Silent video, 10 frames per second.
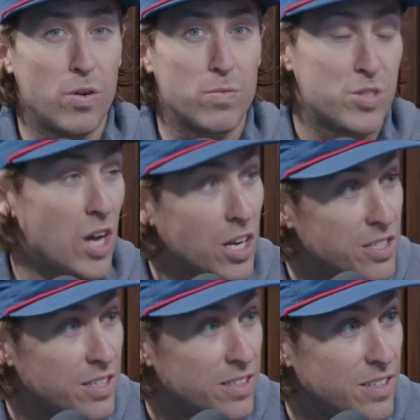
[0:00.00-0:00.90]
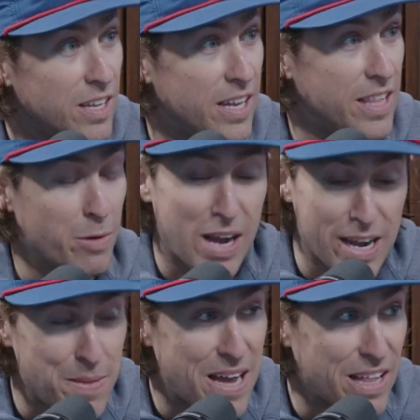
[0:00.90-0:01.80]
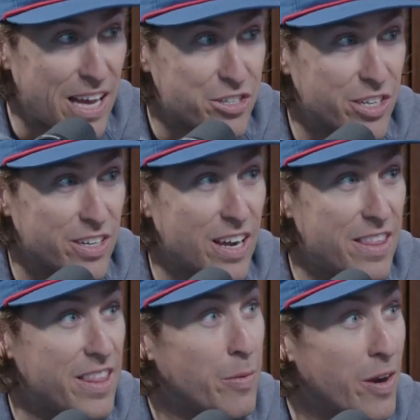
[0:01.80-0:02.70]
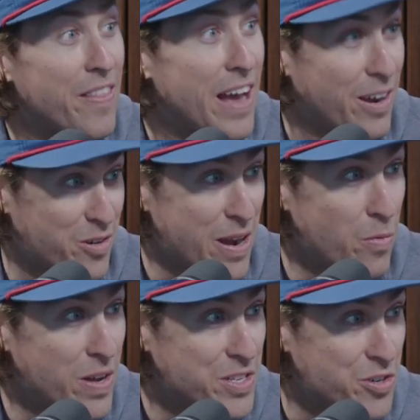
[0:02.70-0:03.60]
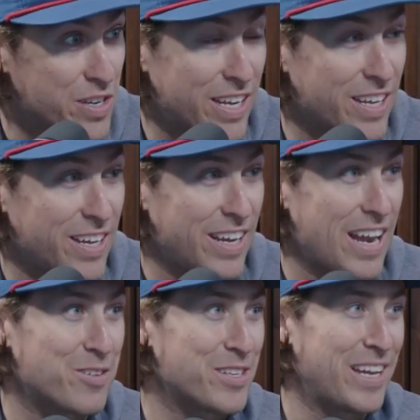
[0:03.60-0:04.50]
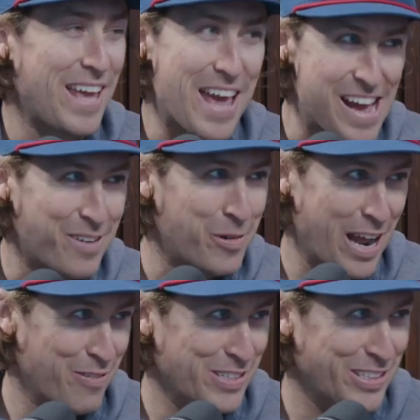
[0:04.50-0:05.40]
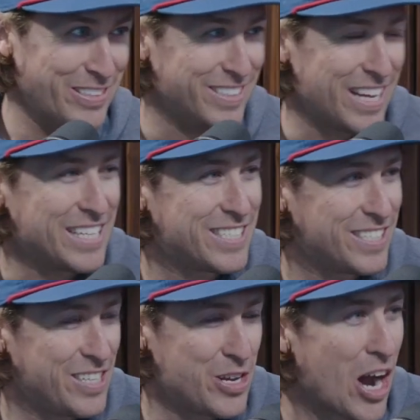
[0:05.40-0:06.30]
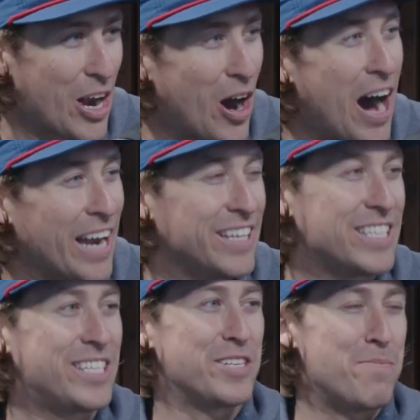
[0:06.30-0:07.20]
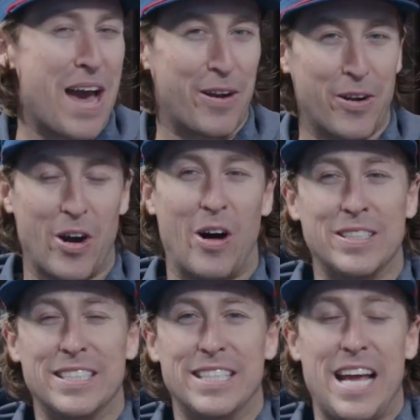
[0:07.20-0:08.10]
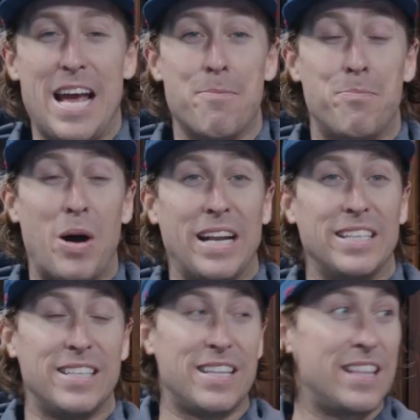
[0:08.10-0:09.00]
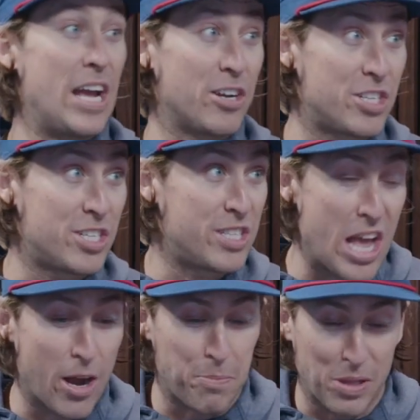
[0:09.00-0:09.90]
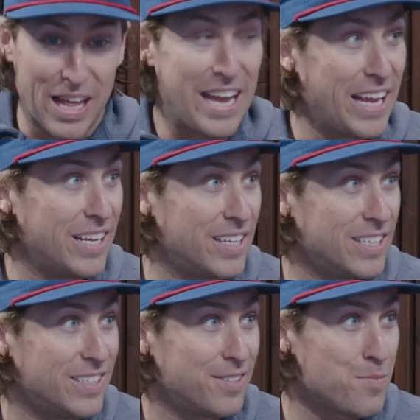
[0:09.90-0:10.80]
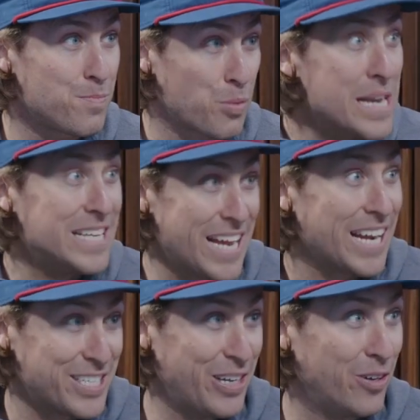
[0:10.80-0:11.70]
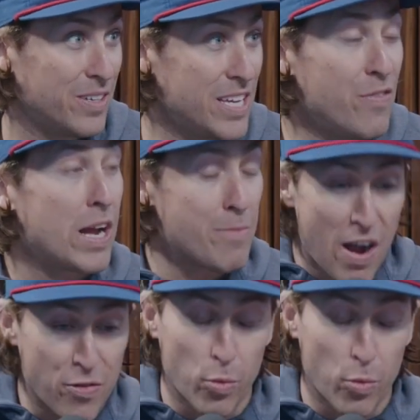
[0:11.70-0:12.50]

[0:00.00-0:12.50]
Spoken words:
sucked, and they were kind of bad last year, and then they went on that great win streak, and I was like, yeah, whatever, dude. Nice. You got hot. This doesn't matter at all. But they are playing pretty sick still, even coming off the